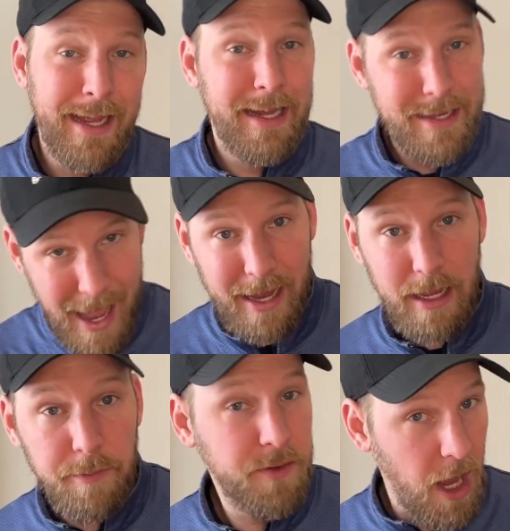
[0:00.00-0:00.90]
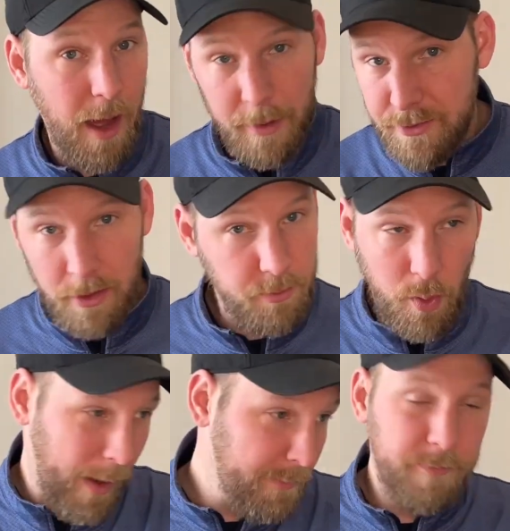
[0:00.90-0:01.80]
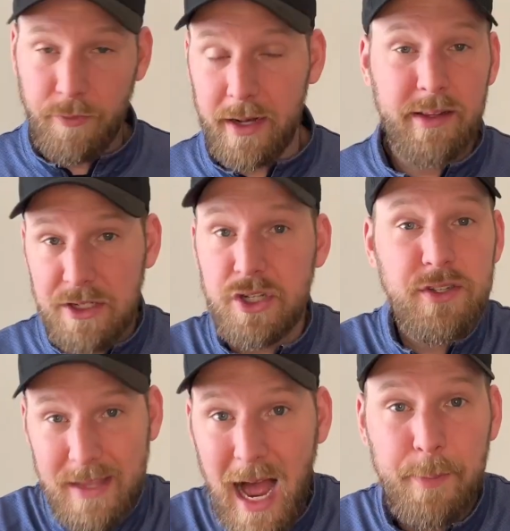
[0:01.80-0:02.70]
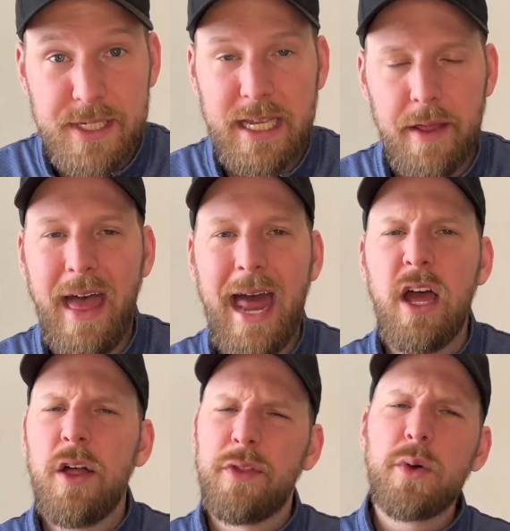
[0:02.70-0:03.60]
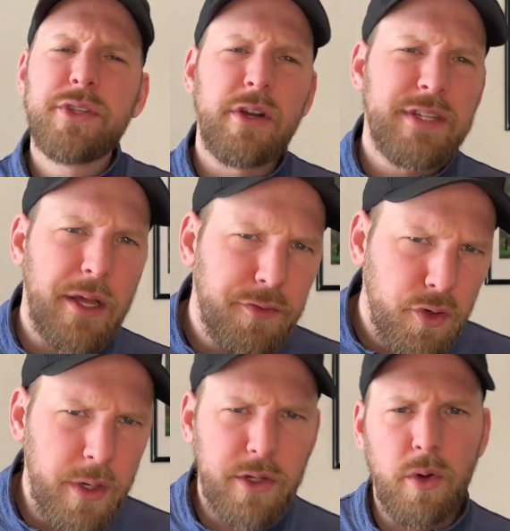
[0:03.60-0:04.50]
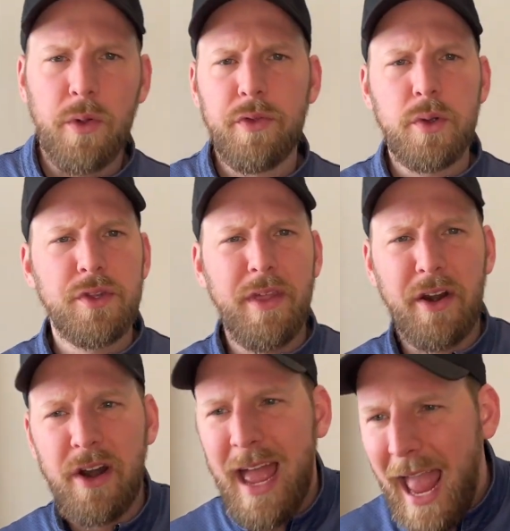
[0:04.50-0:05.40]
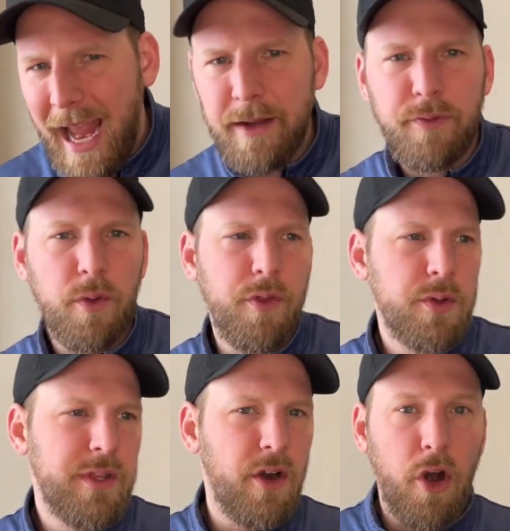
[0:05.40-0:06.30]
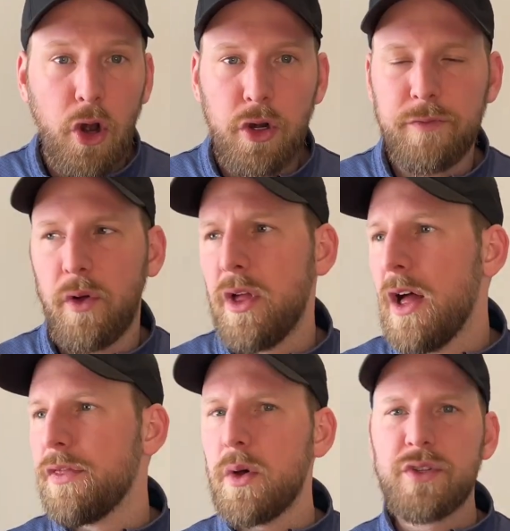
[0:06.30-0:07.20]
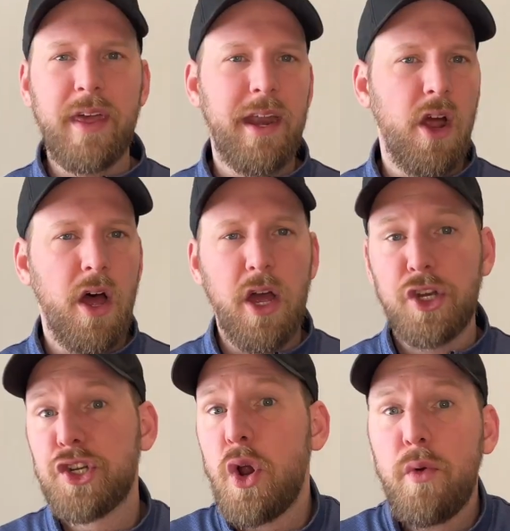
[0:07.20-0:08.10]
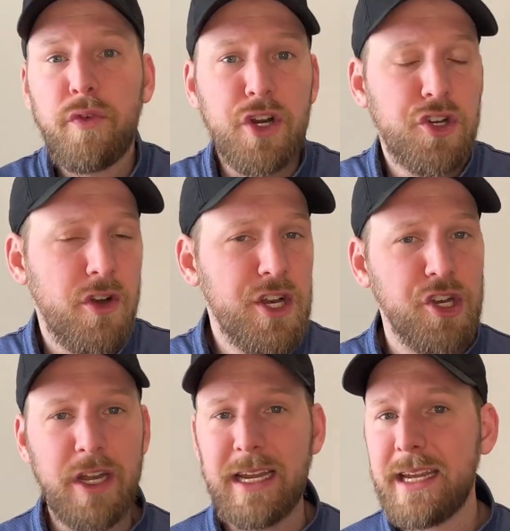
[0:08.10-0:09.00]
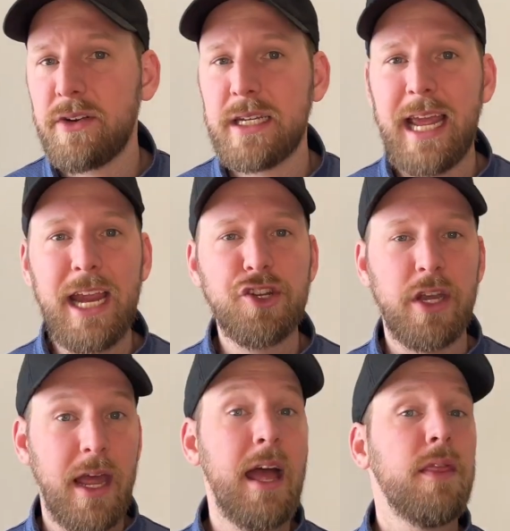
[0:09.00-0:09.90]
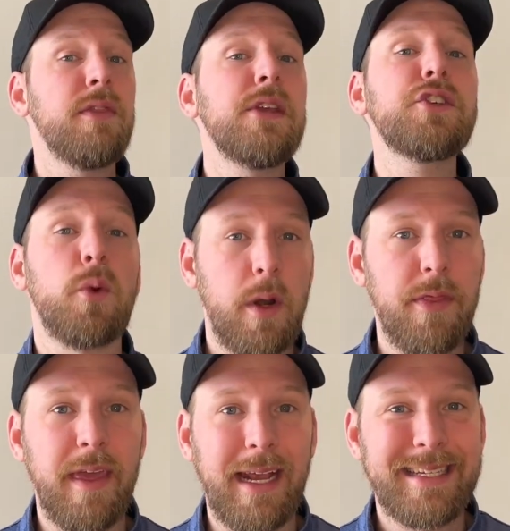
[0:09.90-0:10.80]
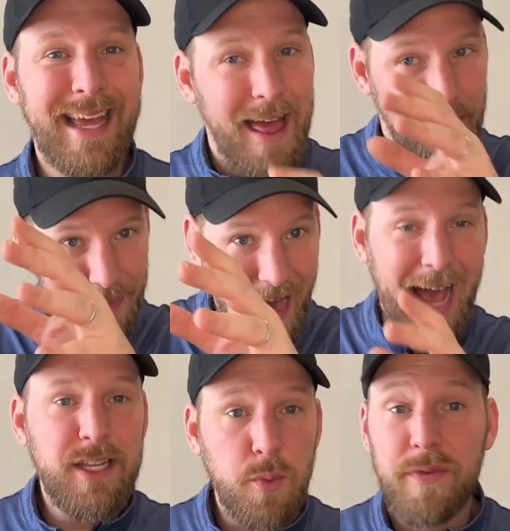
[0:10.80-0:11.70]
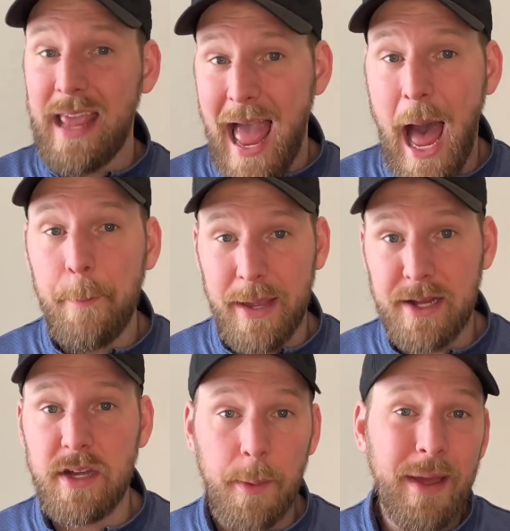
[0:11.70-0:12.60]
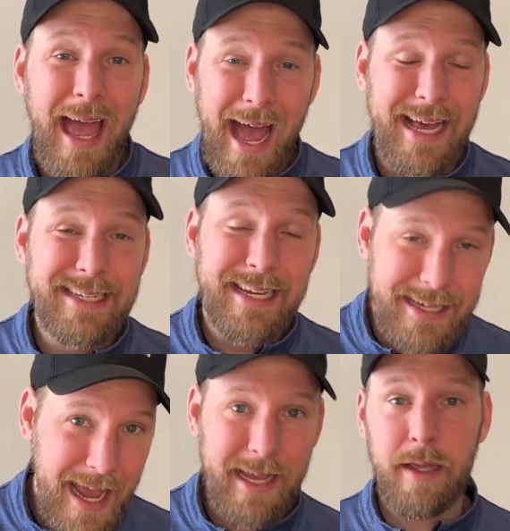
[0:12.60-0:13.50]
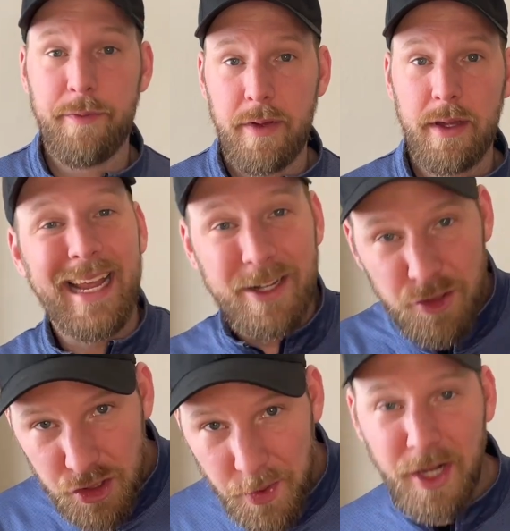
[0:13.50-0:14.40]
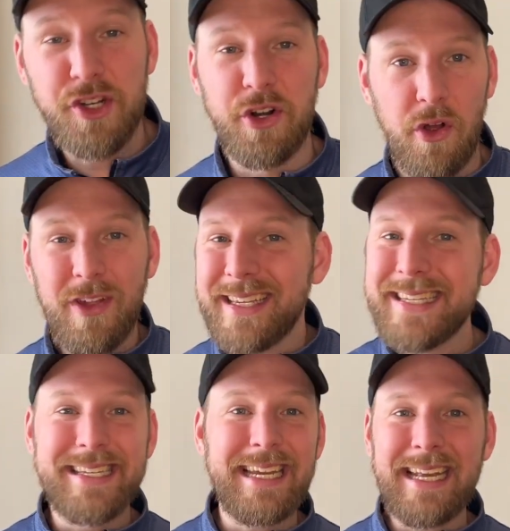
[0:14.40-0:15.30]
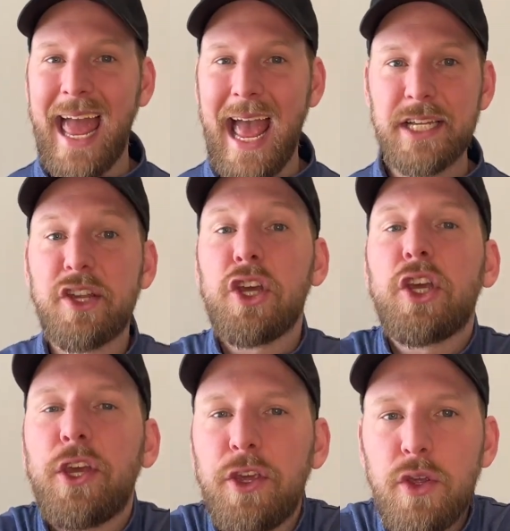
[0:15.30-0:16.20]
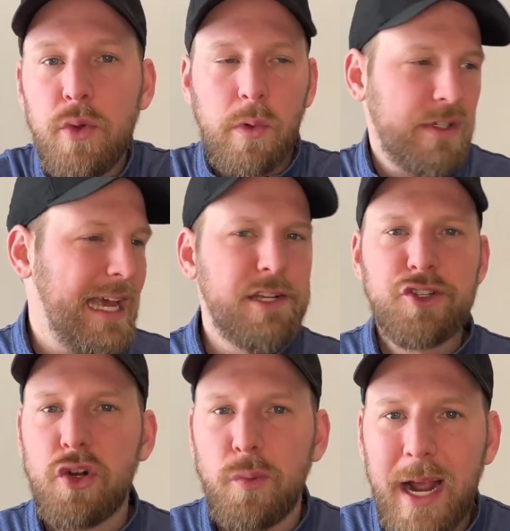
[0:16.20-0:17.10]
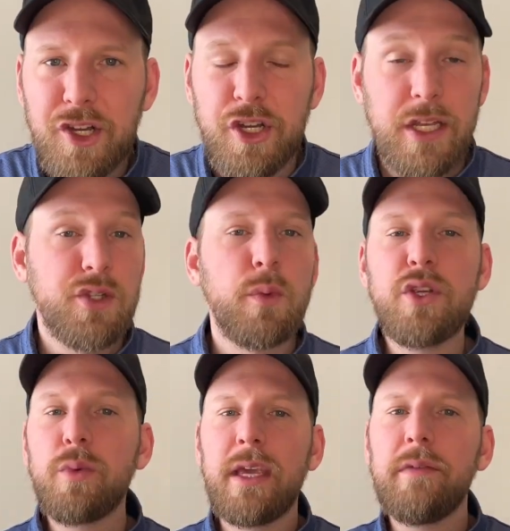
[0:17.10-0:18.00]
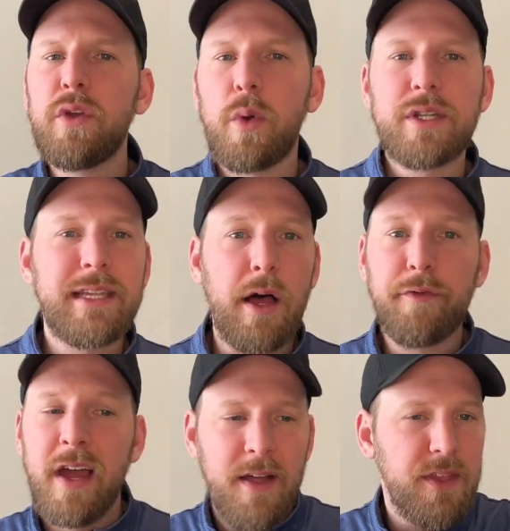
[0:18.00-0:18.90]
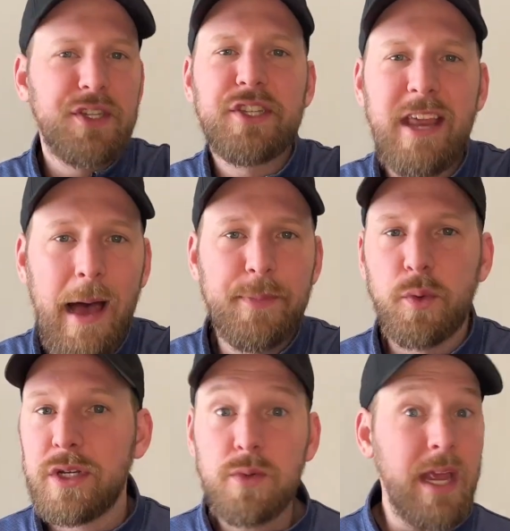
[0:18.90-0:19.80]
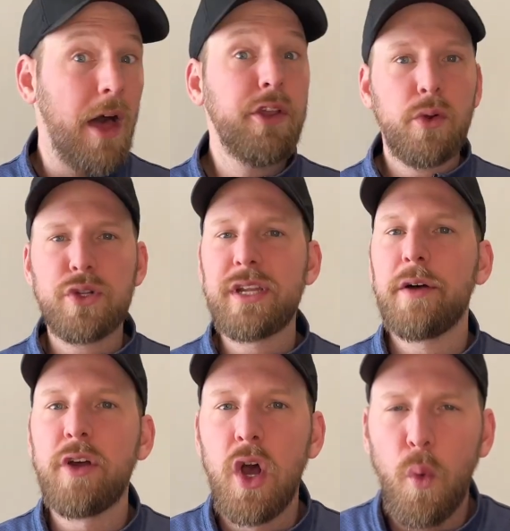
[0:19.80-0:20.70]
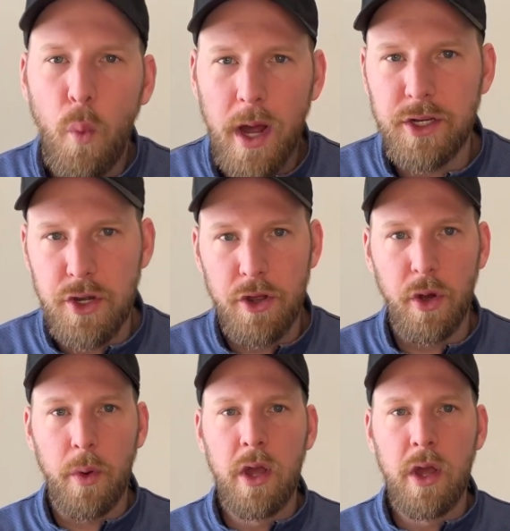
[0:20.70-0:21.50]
Negative comments are quite frankly just the opposite of that. Those that are self-critical, those that are hateful, those that are hurtful, those that show frustration, irritation, these sort of things. That's what the app picks up as negative. Instructional is seen as cues, as directions, when you give yourself the steps, when you tell yourself what to do.